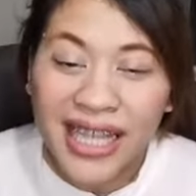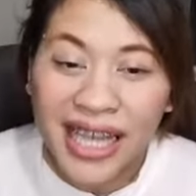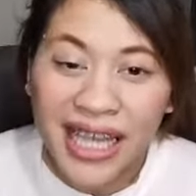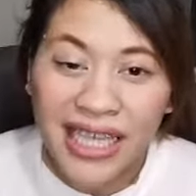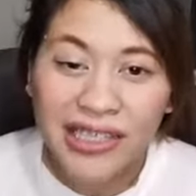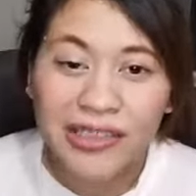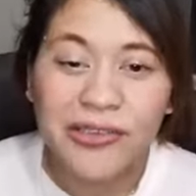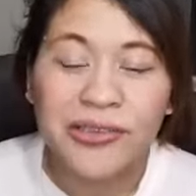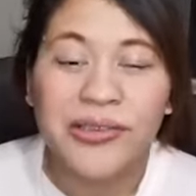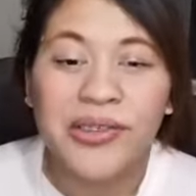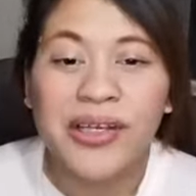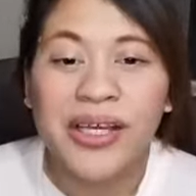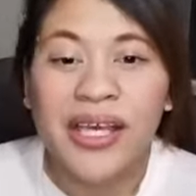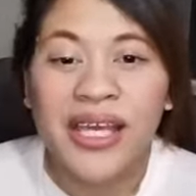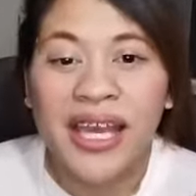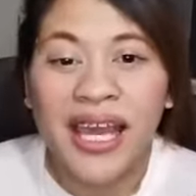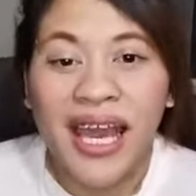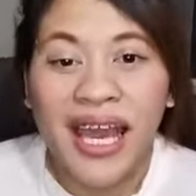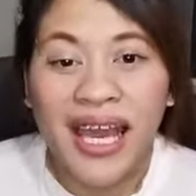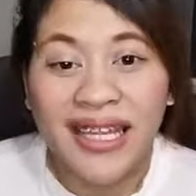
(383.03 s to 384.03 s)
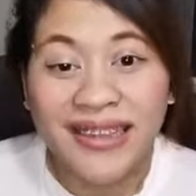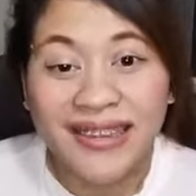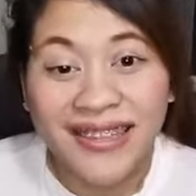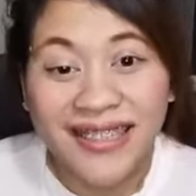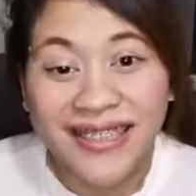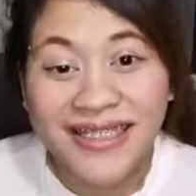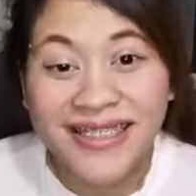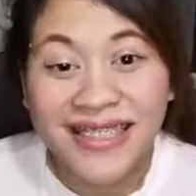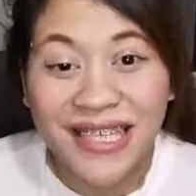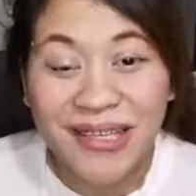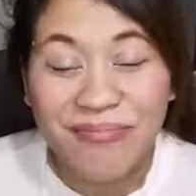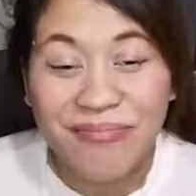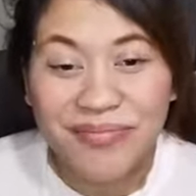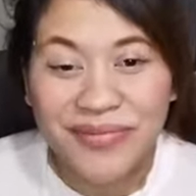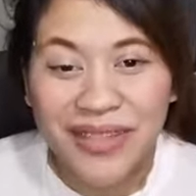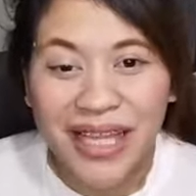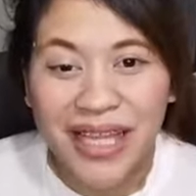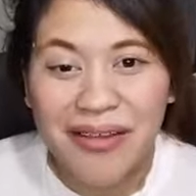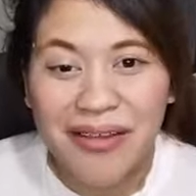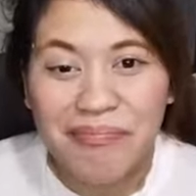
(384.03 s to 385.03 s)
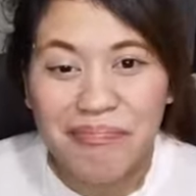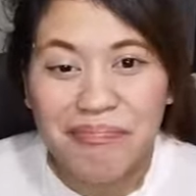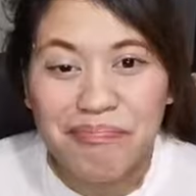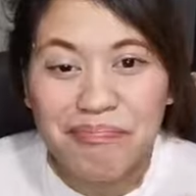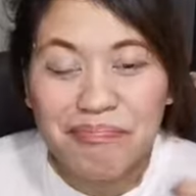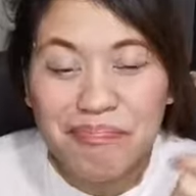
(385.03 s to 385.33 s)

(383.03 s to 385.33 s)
tayo at the same time,